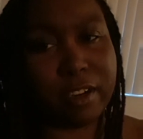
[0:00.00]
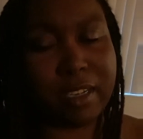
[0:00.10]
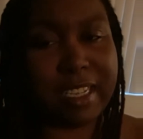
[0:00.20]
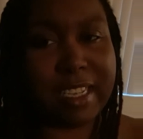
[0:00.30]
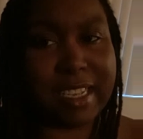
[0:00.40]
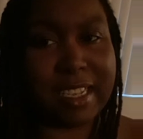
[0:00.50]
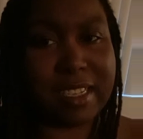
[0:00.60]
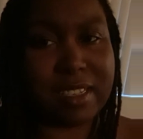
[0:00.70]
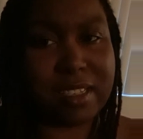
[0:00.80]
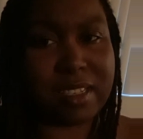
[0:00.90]
he
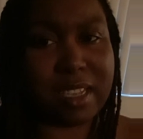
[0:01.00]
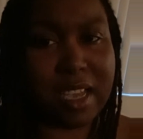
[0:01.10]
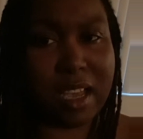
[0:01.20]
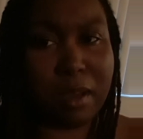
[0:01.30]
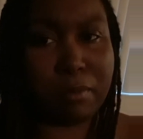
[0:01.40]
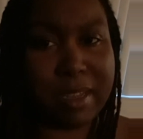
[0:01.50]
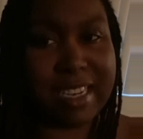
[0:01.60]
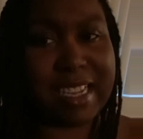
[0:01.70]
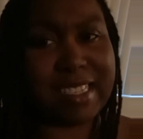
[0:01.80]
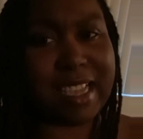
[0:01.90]

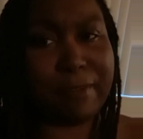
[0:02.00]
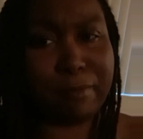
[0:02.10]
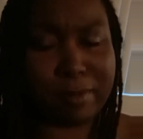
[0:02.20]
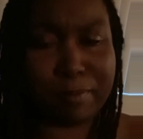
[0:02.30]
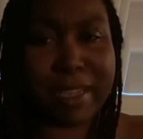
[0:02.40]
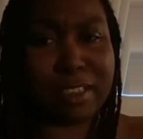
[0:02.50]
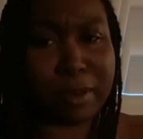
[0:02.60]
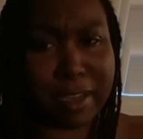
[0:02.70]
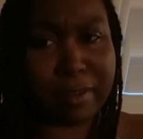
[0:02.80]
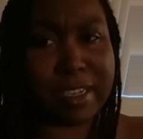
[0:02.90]
does have mental
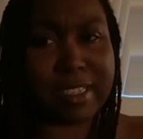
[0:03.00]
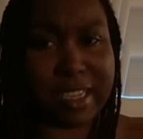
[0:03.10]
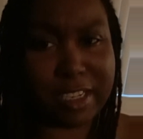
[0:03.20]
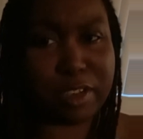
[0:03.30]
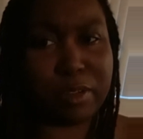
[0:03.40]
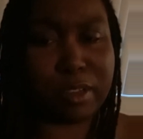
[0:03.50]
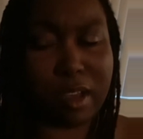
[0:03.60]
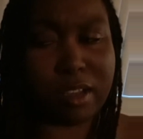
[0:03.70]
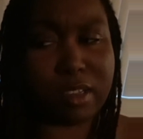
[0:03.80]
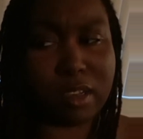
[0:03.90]
illness issues
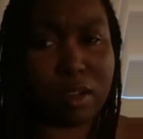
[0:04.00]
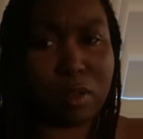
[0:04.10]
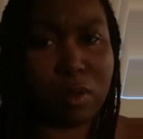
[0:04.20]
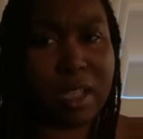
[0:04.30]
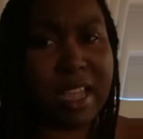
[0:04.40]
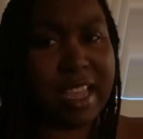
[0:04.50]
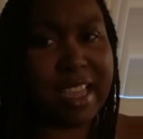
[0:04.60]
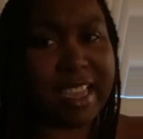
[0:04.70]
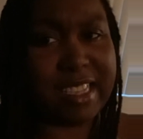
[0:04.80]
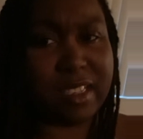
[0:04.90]
also.
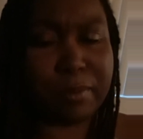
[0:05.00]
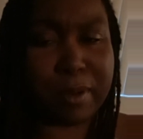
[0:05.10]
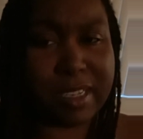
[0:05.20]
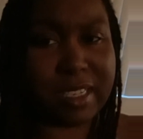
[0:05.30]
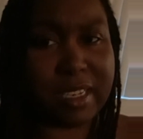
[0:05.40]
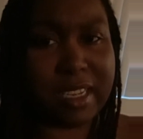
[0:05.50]
He's in prison.